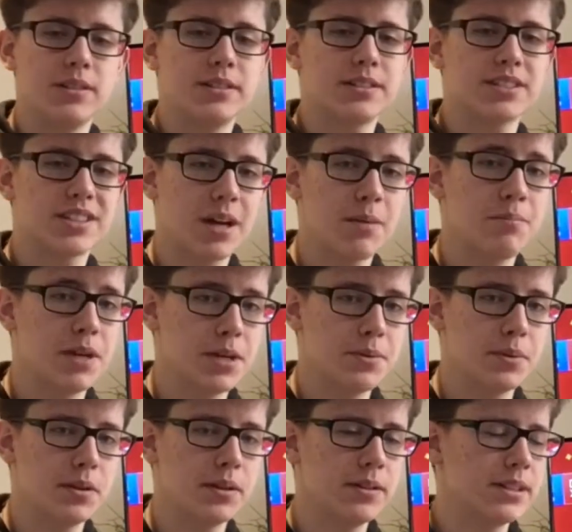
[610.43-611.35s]
some
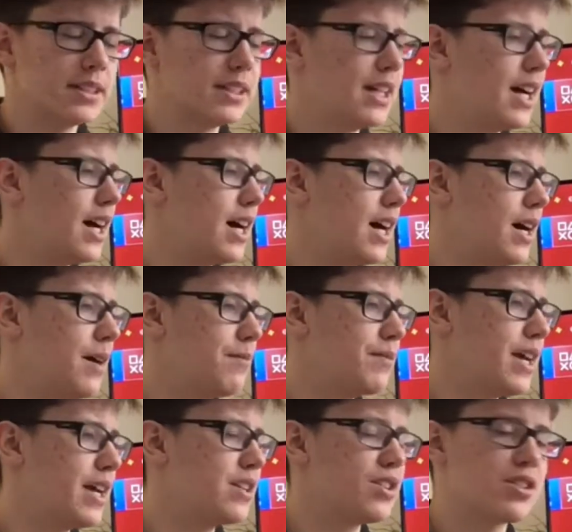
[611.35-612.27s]
people,
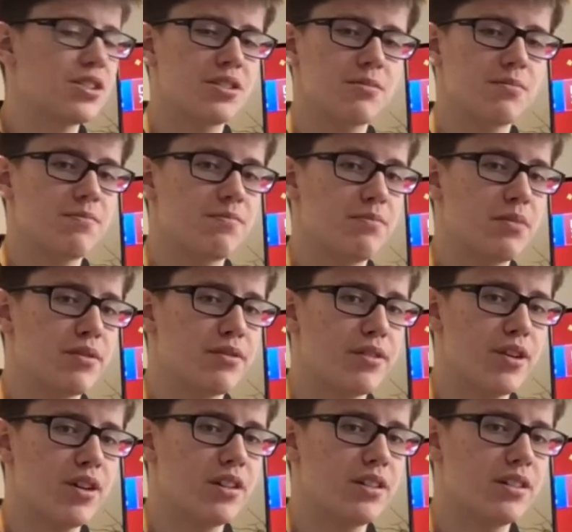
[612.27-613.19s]
they just
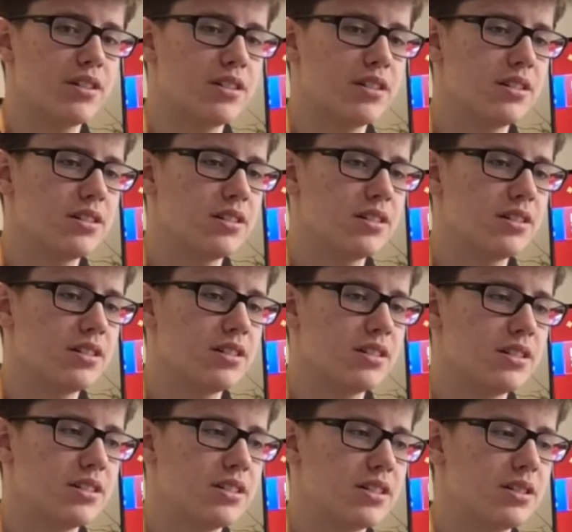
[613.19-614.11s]
prefer
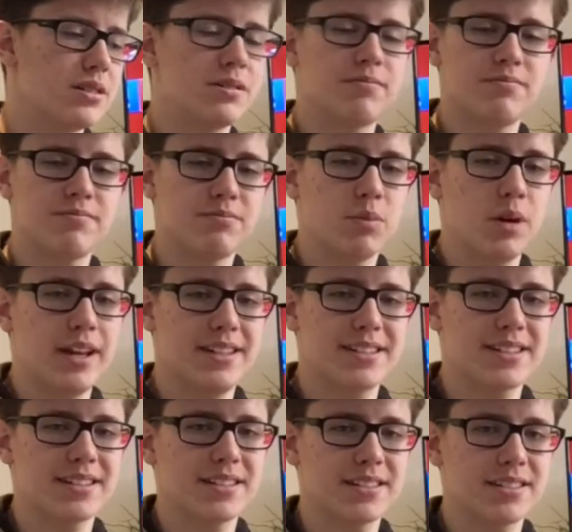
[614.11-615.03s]
to
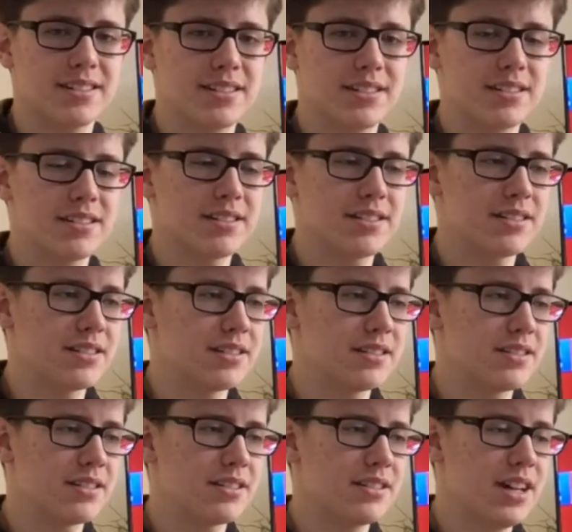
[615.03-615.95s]
wait.
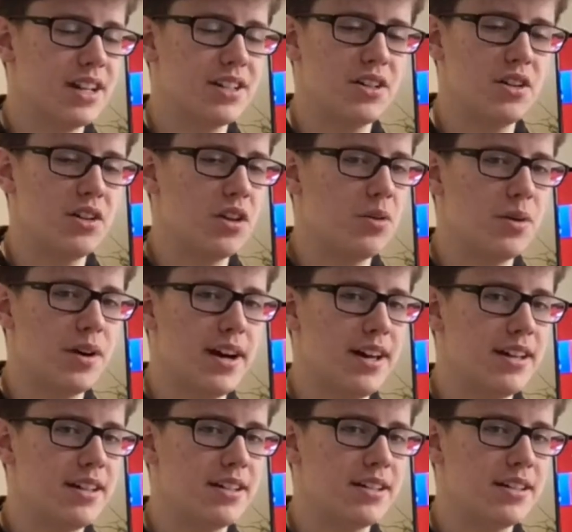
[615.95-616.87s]
I don't know why.
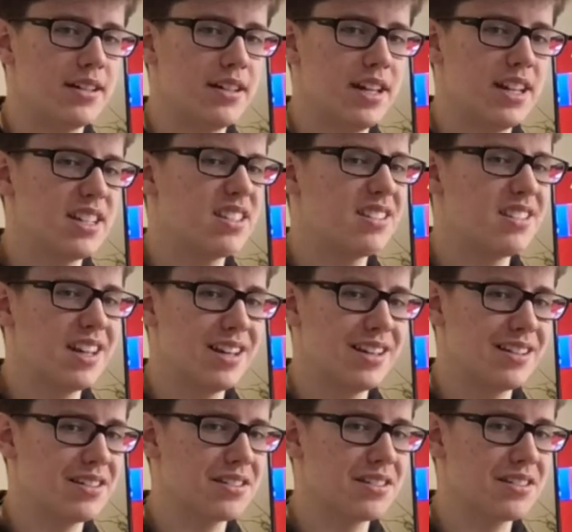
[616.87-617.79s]
It
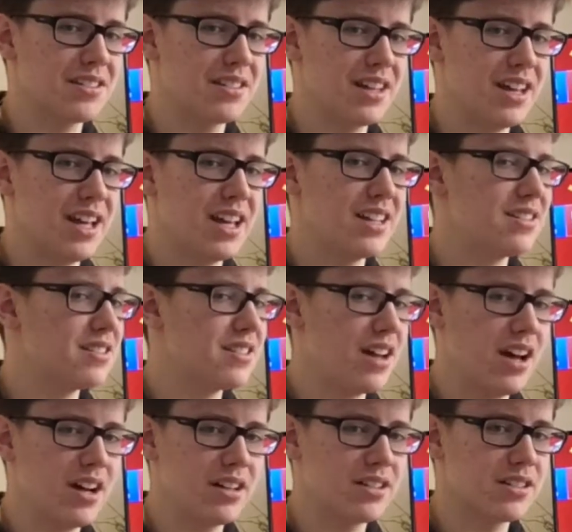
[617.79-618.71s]
stinks. It
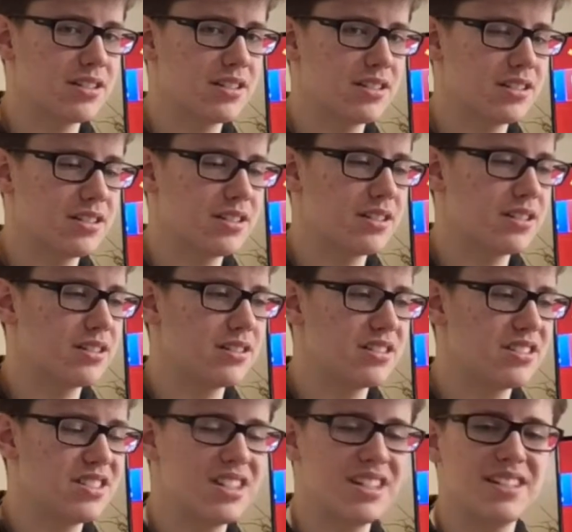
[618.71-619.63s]
sucks.
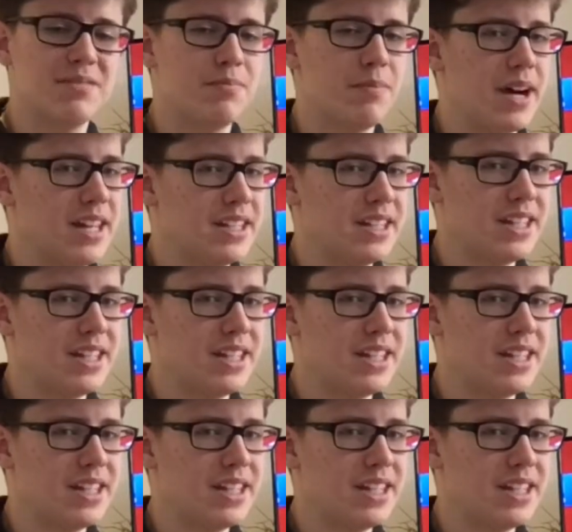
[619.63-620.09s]
Just buy